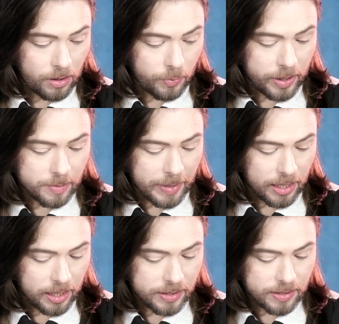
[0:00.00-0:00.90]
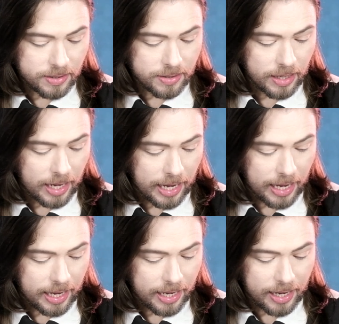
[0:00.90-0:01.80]
Where's my list? Who
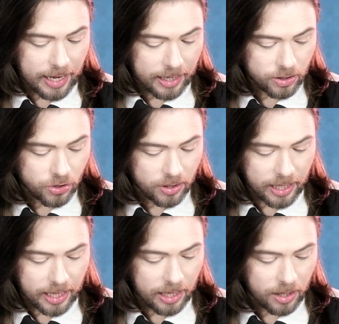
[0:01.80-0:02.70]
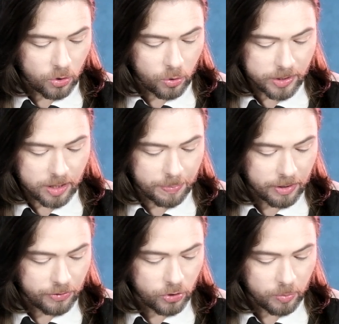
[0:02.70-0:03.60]
was the
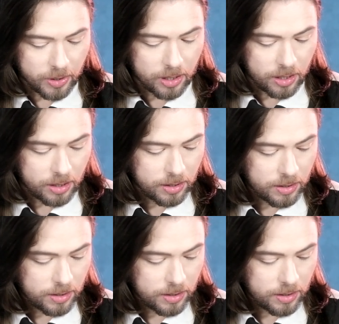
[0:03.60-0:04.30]
perfumer?